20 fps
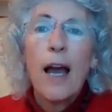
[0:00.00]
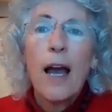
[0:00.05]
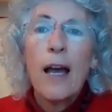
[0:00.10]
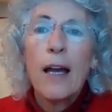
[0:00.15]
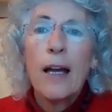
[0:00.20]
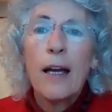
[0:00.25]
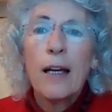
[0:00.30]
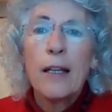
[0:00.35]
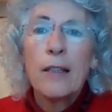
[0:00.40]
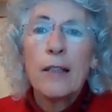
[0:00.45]

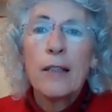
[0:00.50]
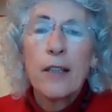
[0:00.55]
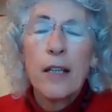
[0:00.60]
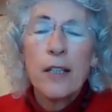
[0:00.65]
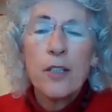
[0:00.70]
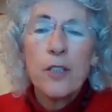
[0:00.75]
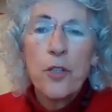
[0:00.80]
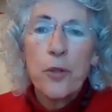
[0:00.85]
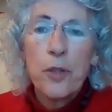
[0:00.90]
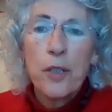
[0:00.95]
And
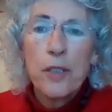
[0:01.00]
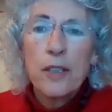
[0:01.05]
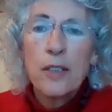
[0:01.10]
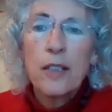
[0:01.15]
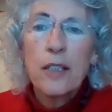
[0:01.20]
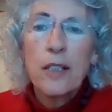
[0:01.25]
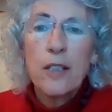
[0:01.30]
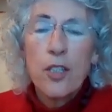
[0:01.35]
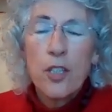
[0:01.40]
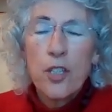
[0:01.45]
then you can
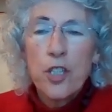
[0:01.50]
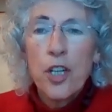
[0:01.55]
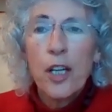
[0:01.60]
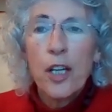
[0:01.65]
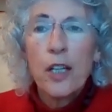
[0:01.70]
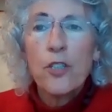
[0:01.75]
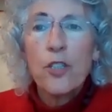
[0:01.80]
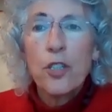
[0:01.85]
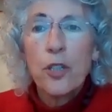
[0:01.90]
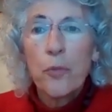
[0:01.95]
see the
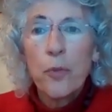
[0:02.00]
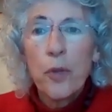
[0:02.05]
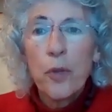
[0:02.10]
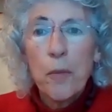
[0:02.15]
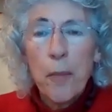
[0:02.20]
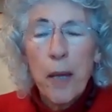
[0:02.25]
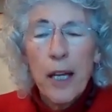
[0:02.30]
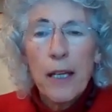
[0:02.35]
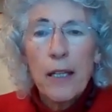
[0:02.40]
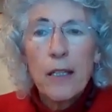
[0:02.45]
change that
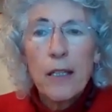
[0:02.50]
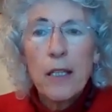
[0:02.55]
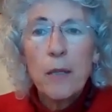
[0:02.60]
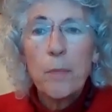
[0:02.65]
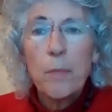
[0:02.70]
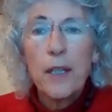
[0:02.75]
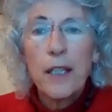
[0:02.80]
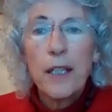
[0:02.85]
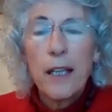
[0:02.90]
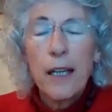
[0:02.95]
we made. He
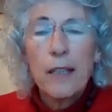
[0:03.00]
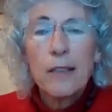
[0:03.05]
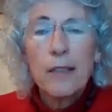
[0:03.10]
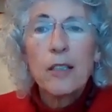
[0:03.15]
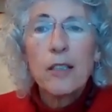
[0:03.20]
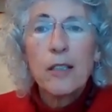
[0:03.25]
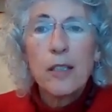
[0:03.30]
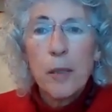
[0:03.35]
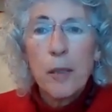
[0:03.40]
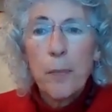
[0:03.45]
began
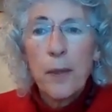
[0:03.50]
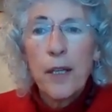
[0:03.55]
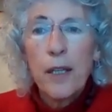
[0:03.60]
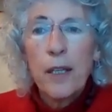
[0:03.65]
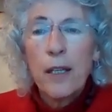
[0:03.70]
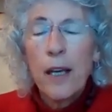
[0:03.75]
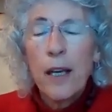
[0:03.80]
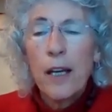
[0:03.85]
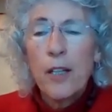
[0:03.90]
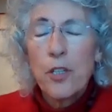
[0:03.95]

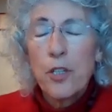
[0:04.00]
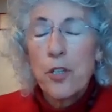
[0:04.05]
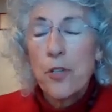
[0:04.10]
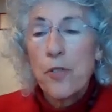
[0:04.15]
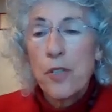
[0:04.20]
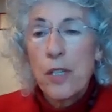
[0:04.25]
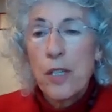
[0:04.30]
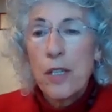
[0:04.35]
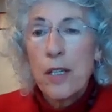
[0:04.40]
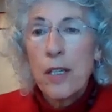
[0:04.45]
sleeping, as
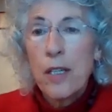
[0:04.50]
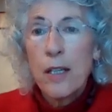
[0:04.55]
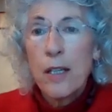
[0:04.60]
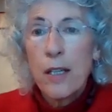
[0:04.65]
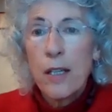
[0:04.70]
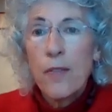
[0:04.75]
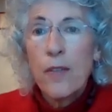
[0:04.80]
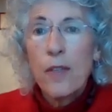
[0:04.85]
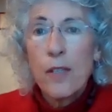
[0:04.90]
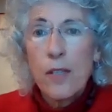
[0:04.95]
you see
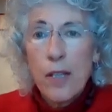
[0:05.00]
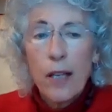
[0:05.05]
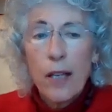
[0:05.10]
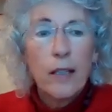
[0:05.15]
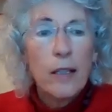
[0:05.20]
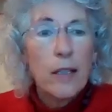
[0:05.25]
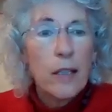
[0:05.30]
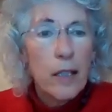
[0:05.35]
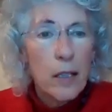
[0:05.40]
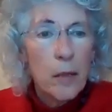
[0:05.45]
in the
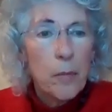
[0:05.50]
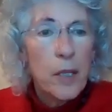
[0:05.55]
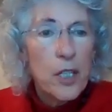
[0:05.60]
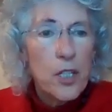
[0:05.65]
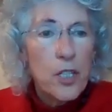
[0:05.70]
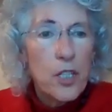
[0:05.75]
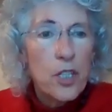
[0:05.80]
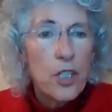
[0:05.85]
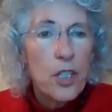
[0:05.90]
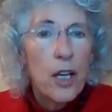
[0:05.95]
second
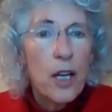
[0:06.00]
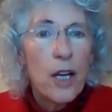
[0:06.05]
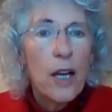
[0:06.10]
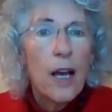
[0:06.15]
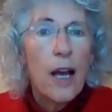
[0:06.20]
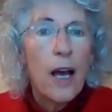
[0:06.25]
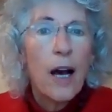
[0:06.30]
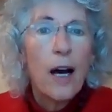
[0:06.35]
image.